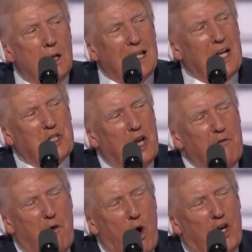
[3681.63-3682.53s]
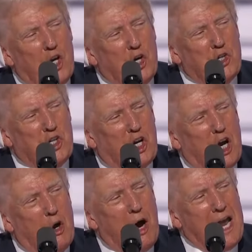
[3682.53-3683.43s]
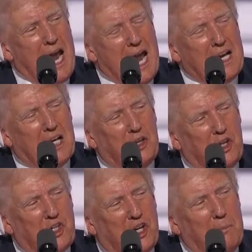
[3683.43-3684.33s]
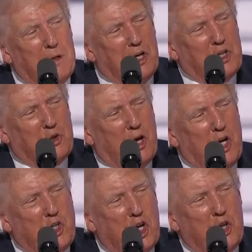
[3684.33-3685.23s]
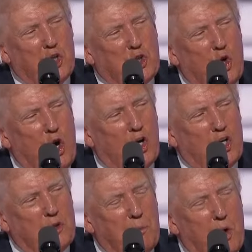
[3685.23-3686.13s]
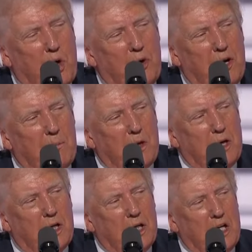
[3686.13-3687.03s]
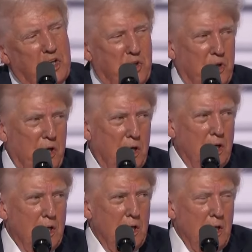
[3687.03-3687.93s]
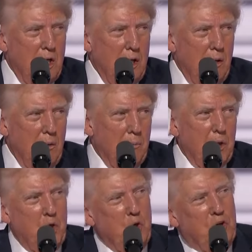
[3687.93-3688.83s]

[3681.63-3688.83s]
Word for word: Less than four years ago, I handed this administration the strongest border in American history. But you